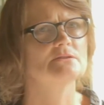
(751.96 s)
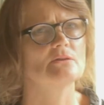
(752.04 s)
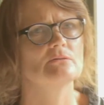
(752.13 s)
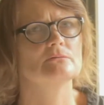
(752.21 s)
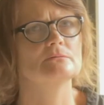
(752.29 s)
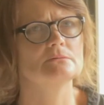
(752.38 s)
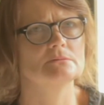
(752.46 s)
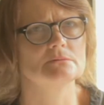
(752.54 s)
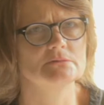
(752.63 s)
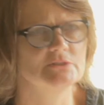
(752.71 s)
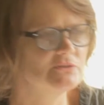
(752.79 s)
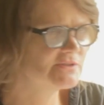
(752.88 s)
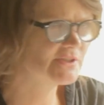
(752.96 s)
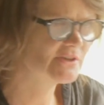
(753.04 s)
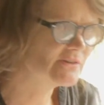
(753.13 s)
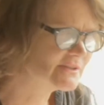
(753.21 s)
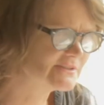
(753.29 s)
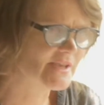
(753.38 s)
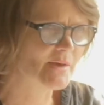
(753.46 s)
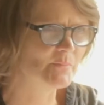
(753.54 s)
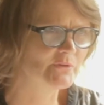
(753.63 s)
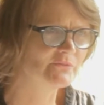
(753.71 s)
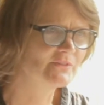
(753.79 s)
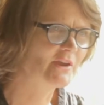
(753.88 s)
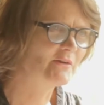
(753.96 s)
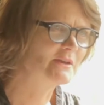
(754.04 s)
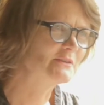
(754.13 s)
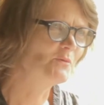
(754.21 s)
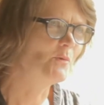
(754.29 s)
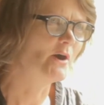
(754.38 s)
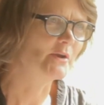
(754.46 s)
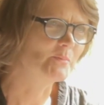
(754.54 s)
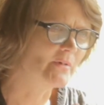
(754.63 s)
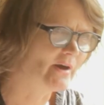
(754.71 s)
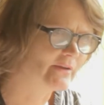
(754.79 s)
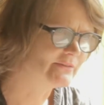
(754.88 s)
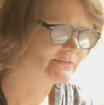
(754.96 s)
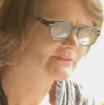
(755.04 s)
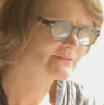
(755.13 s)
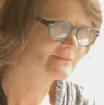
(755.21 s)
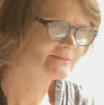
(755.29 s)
So, using your example of carrying the water bottles,